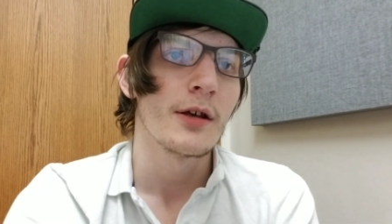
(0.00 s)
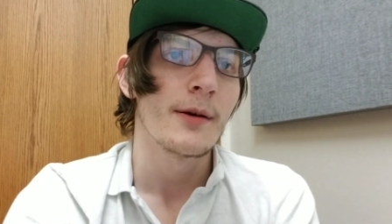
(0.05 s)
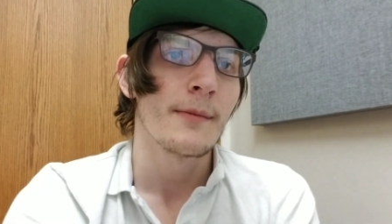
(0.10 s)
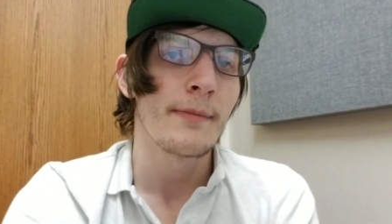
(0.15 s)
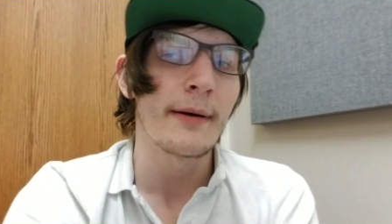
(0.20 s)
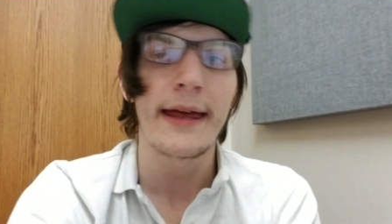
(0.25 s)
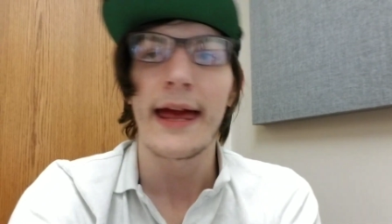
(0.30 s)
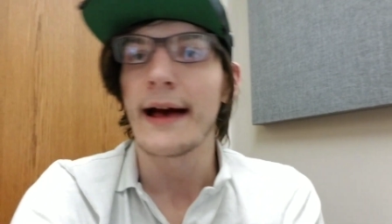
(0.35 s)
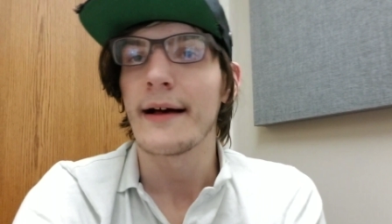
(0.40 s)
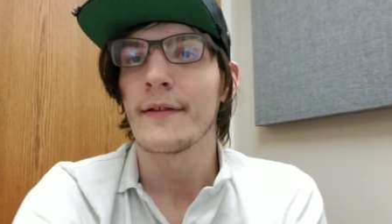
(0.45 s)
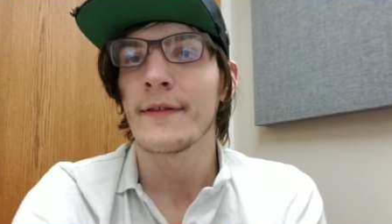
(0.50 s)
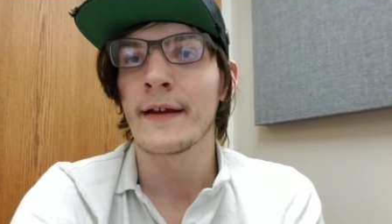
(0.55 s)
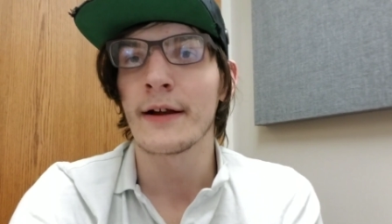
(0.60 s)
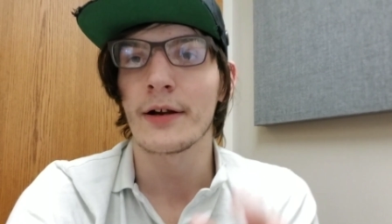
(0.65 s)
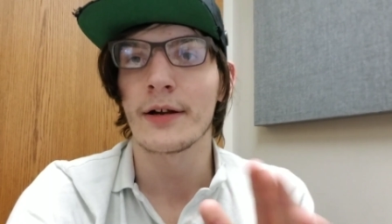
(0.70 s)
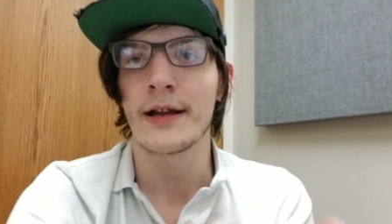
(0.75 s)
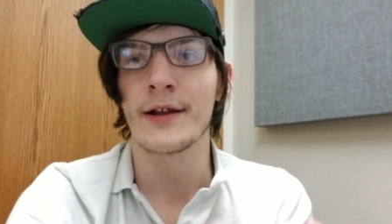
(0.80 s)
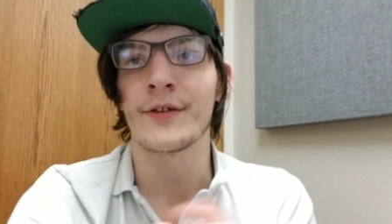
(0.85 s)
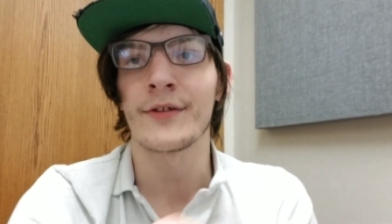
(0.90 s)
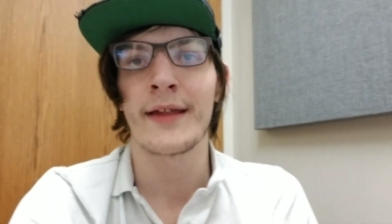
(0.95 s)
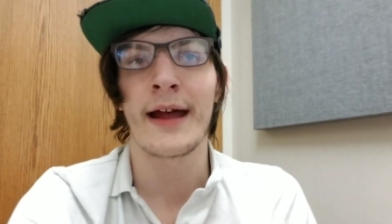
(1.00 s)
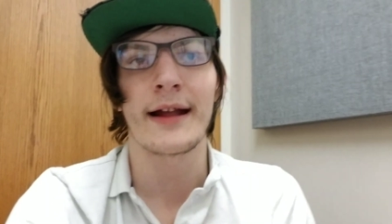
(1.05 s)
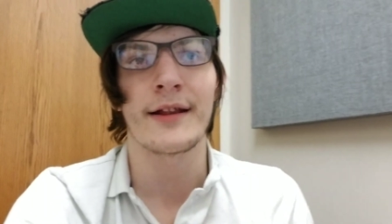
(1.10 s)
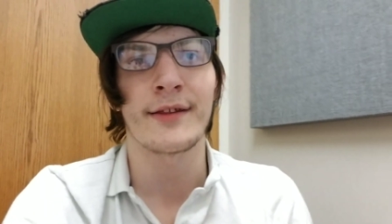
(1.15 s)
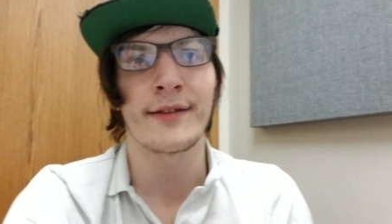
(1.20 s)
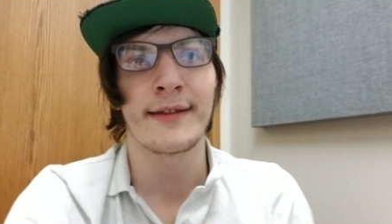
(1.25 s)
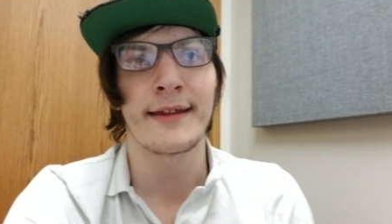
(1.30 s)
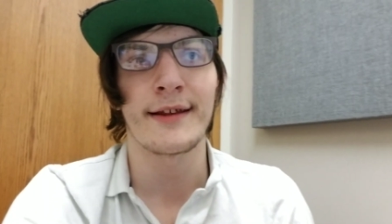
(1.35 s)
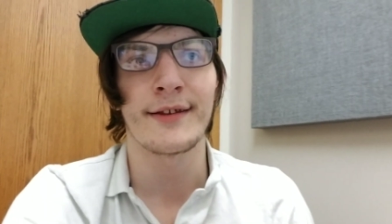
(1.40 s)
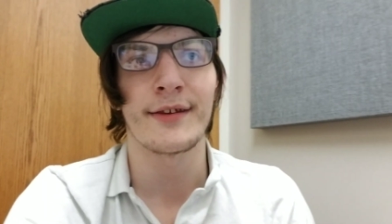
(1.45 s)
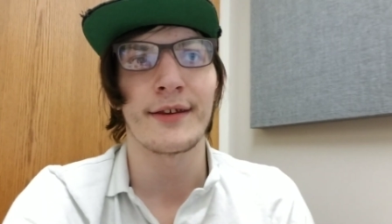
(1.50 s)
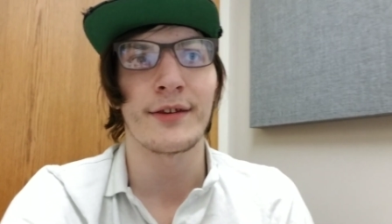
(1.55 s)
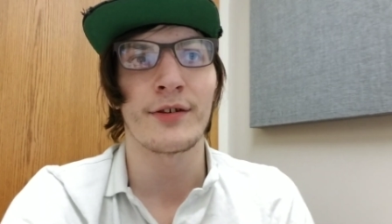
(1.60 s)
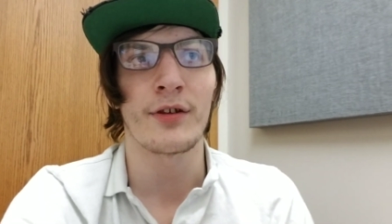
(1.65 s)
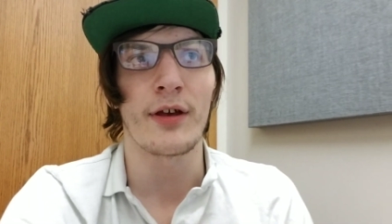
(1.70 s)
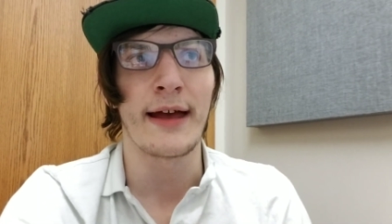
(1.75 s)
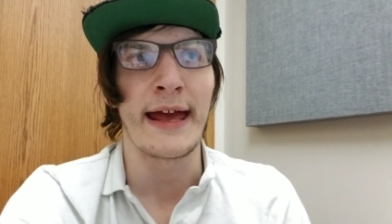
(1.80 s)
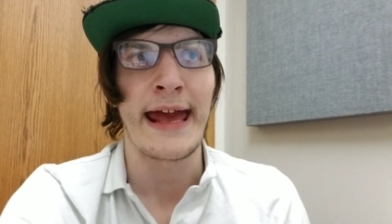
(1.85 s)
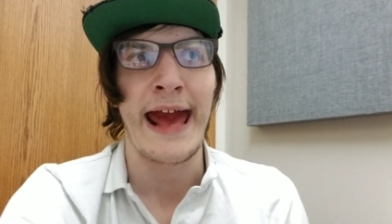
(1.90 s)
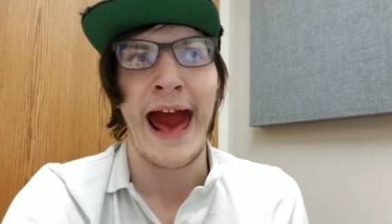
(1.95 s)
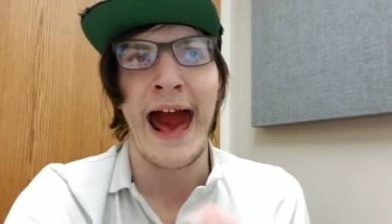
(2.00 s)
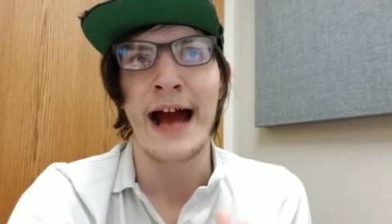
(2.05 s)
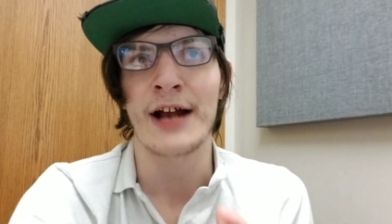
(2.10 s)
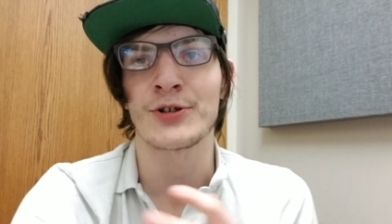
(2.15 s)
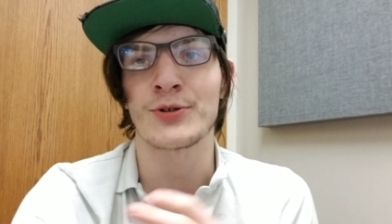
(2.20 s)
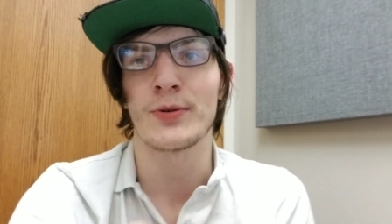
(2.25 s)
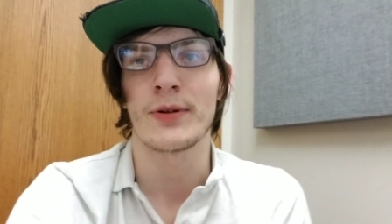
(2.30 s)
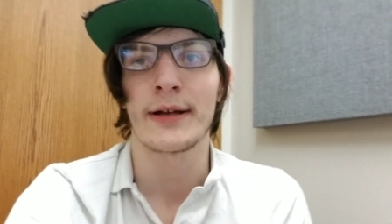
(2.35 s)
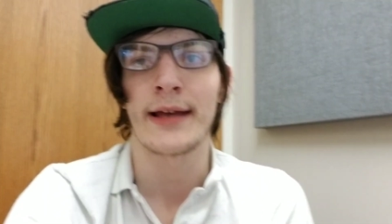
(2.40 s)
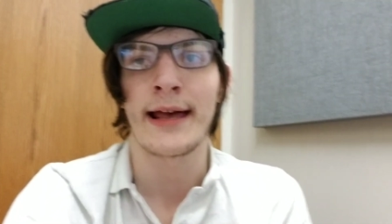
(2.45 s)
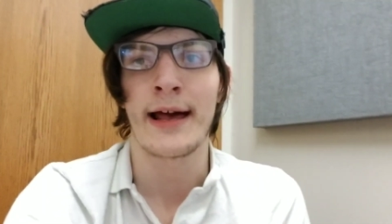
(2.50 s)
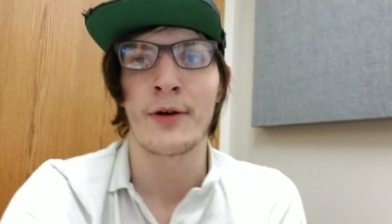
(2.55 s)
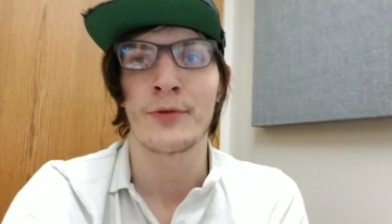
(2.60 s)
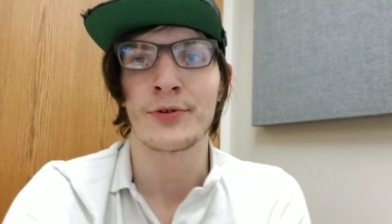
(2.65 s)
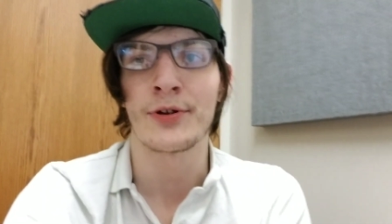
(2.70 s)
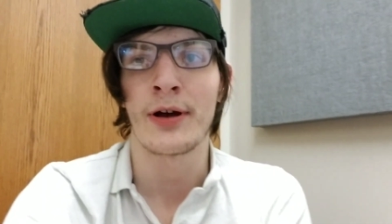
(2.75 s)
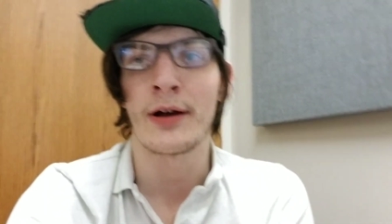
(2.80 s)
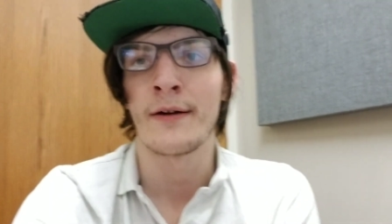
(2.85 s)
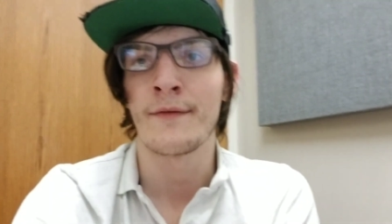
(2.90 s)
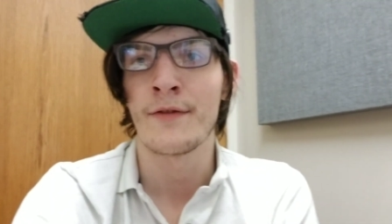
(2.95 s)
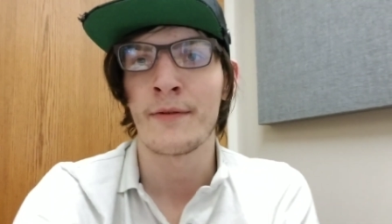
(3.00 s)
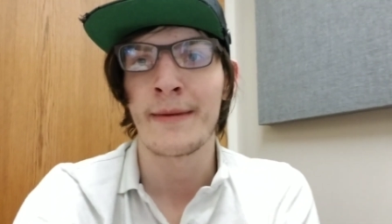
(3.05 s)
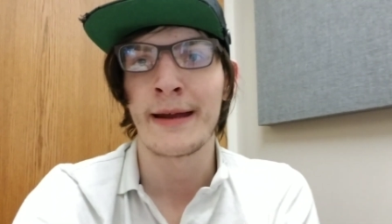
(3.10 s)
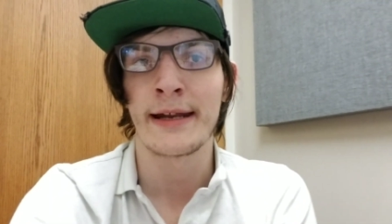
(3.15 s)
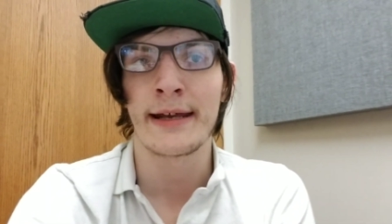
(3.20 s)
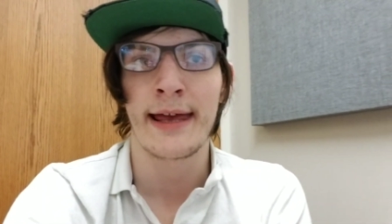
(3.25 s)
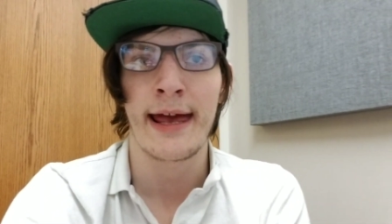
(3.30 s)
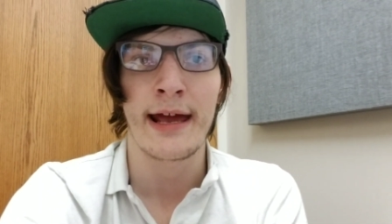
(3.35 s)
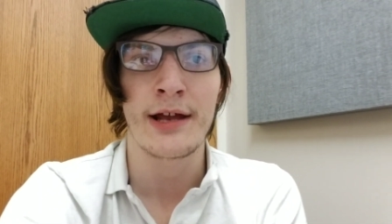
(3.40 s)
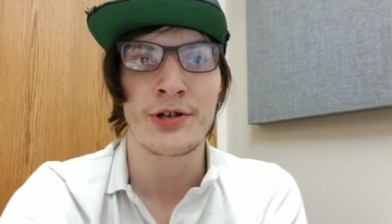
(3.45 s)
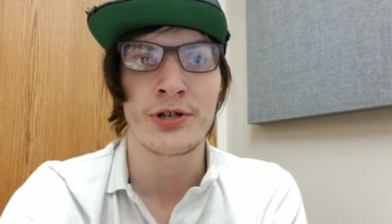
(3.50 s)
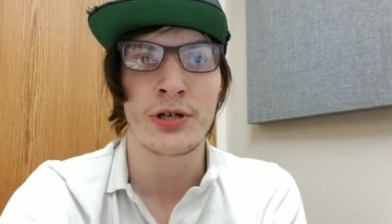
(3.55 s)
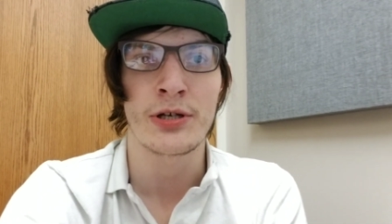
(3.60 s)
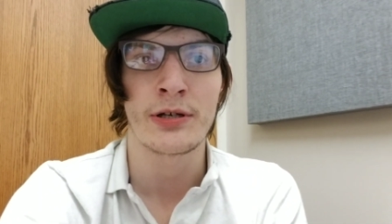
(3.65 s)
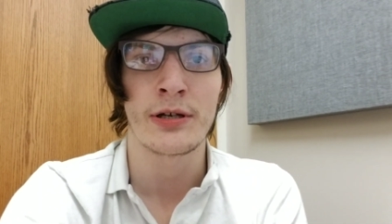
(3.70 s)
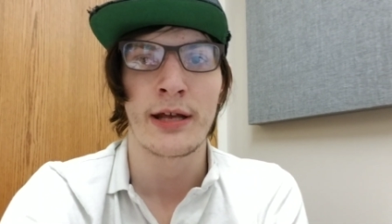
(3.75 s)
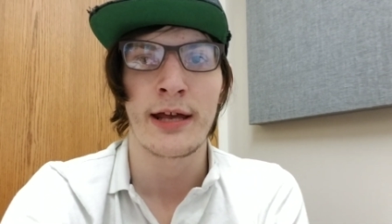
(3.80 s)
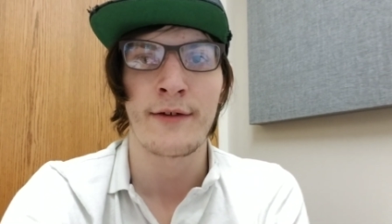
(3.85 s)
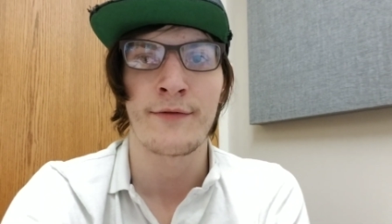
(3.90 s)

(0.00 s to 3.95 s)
But yeah, there it is. This is an actual account of the medication.